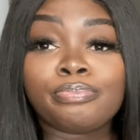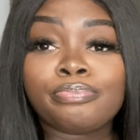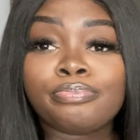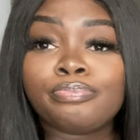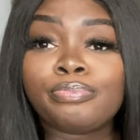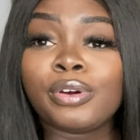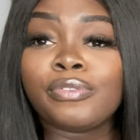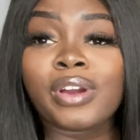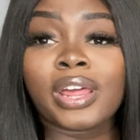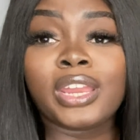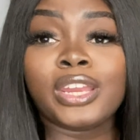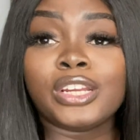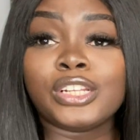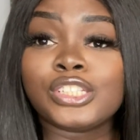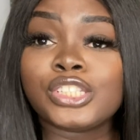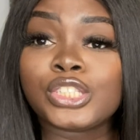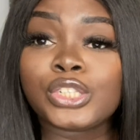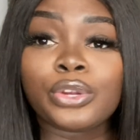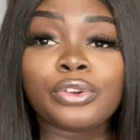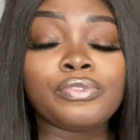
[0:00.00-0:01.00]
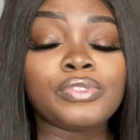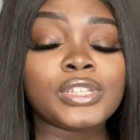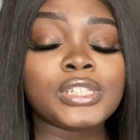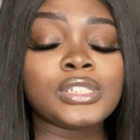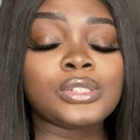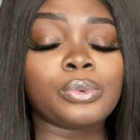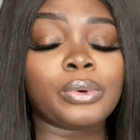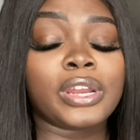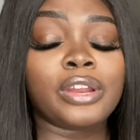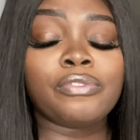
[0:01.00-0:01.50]
providing a
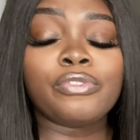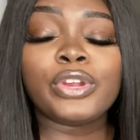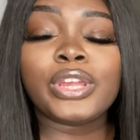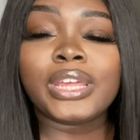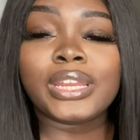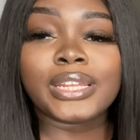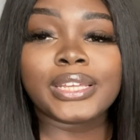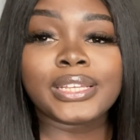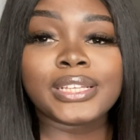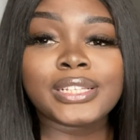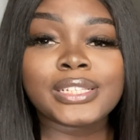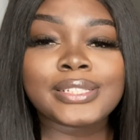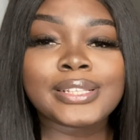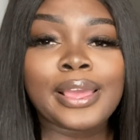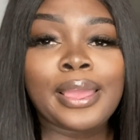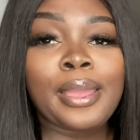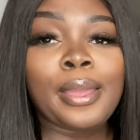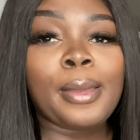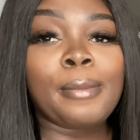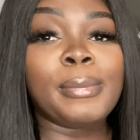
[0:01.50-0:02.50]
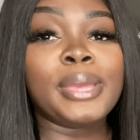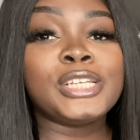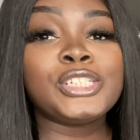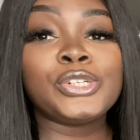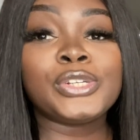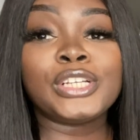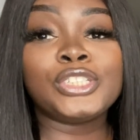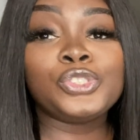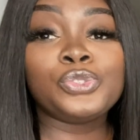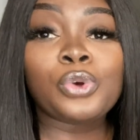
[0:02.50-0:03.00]
service, whatever it is, make sure
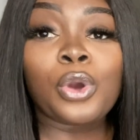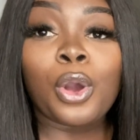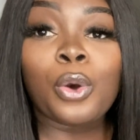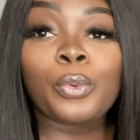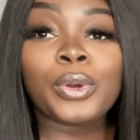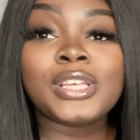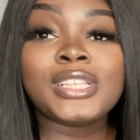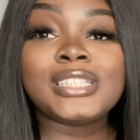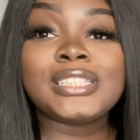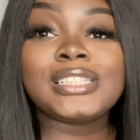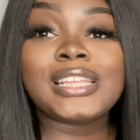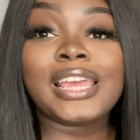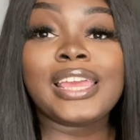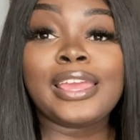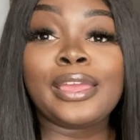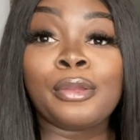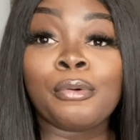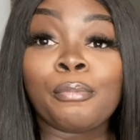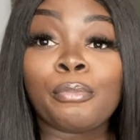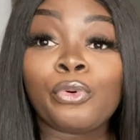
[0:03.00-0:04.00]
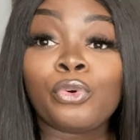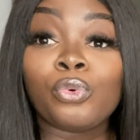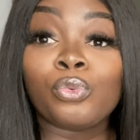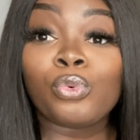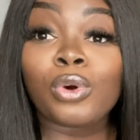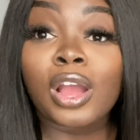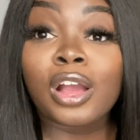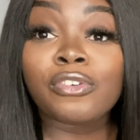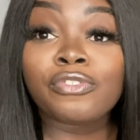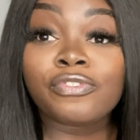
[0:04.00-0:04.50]
that you always stay in
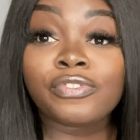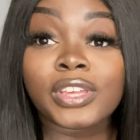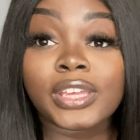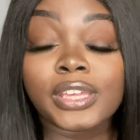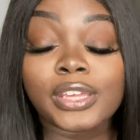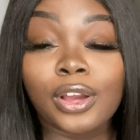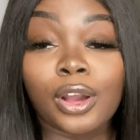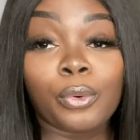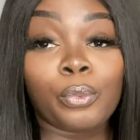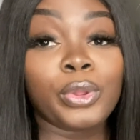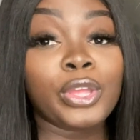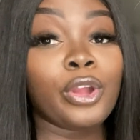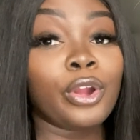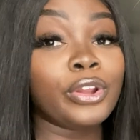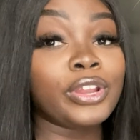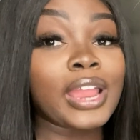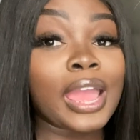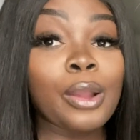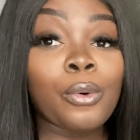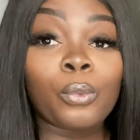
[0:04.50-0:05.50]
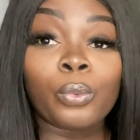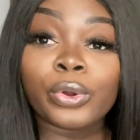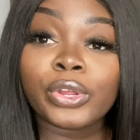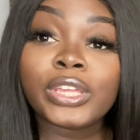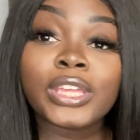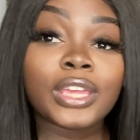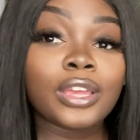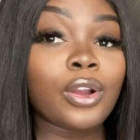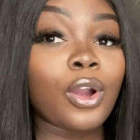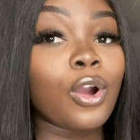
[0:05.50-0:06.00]
profit, y'all. We are not
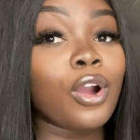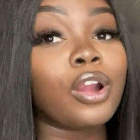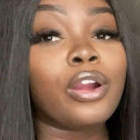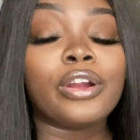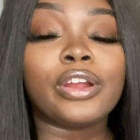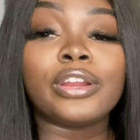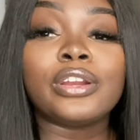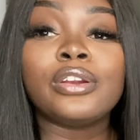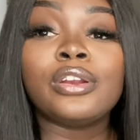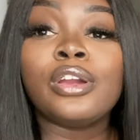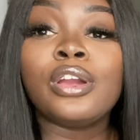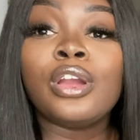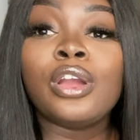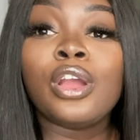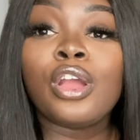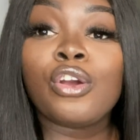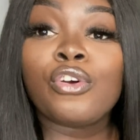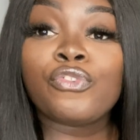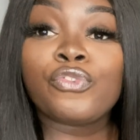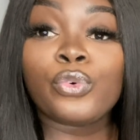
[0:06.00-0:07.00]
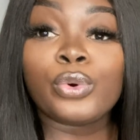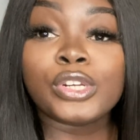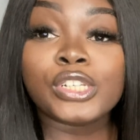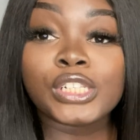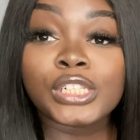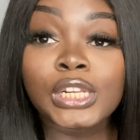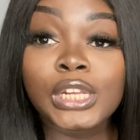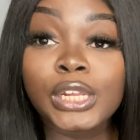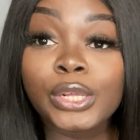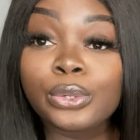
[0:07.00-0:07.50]
working hard for as
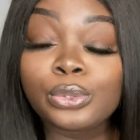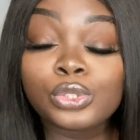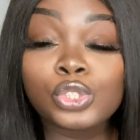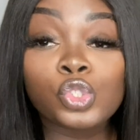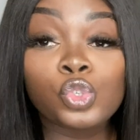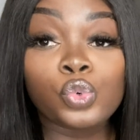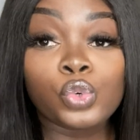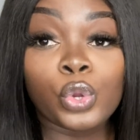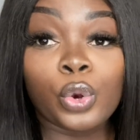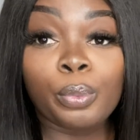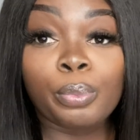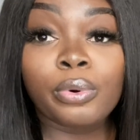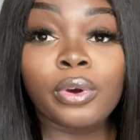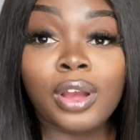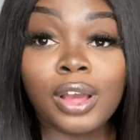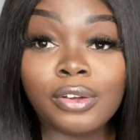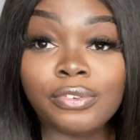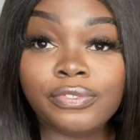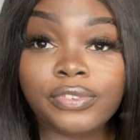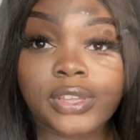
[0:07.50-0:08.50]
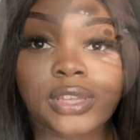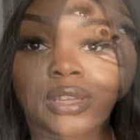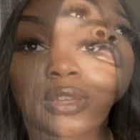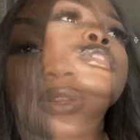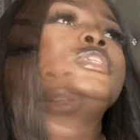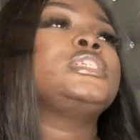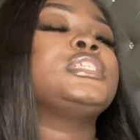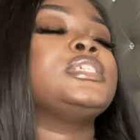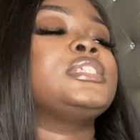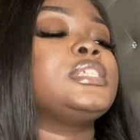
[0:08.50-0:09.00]
little to no profit.
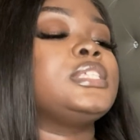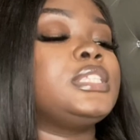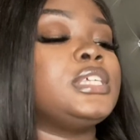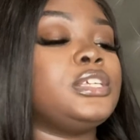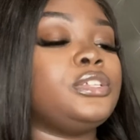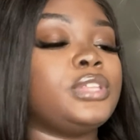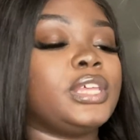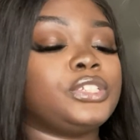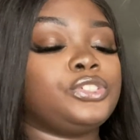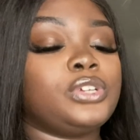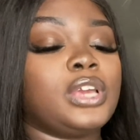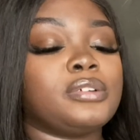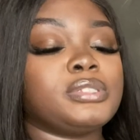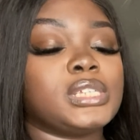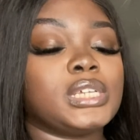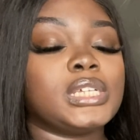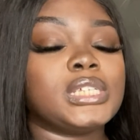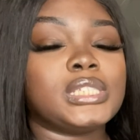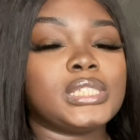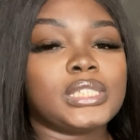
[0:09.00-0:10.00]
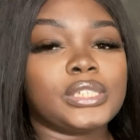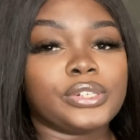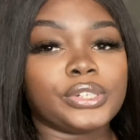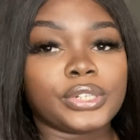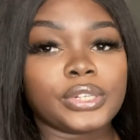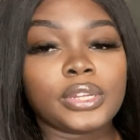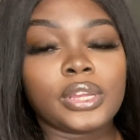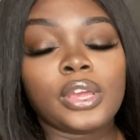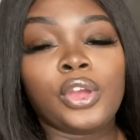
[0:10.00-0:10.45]
This is the thing that you have to consider.